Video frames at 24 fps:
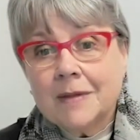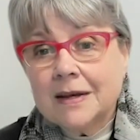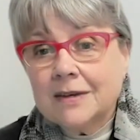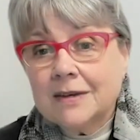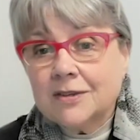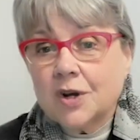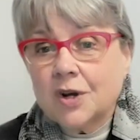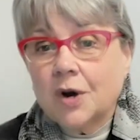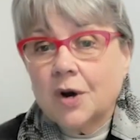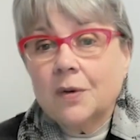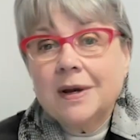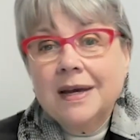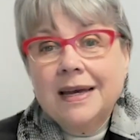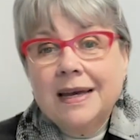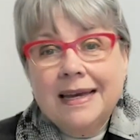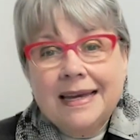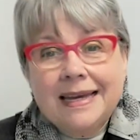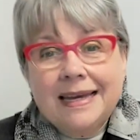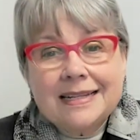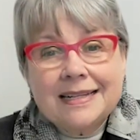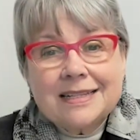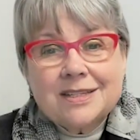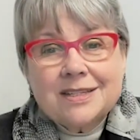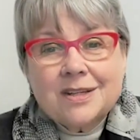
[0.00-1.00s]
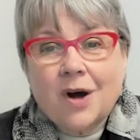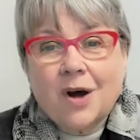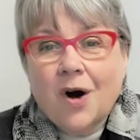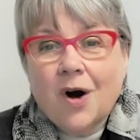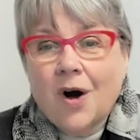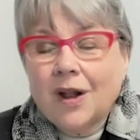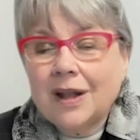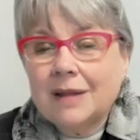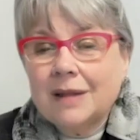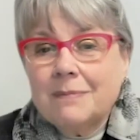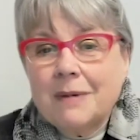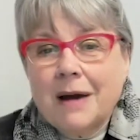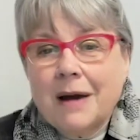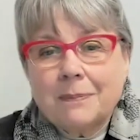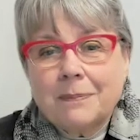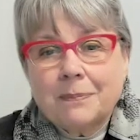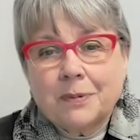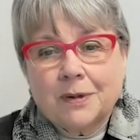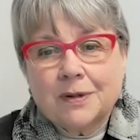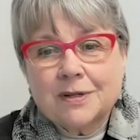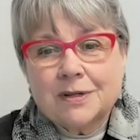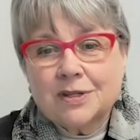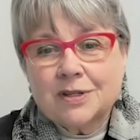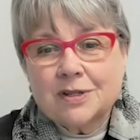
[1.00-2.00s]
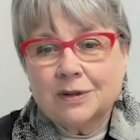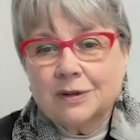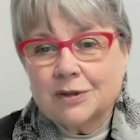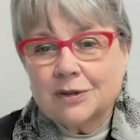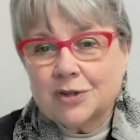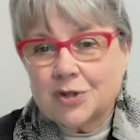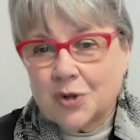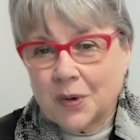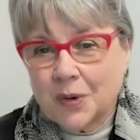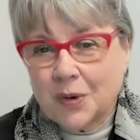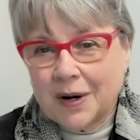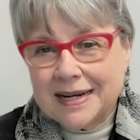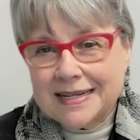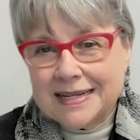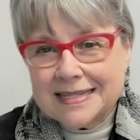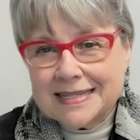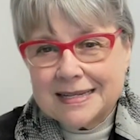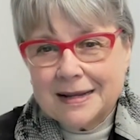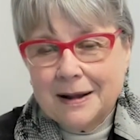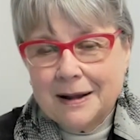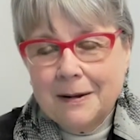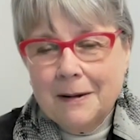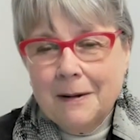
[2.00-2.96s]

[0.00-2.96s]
So it's all about personal choice.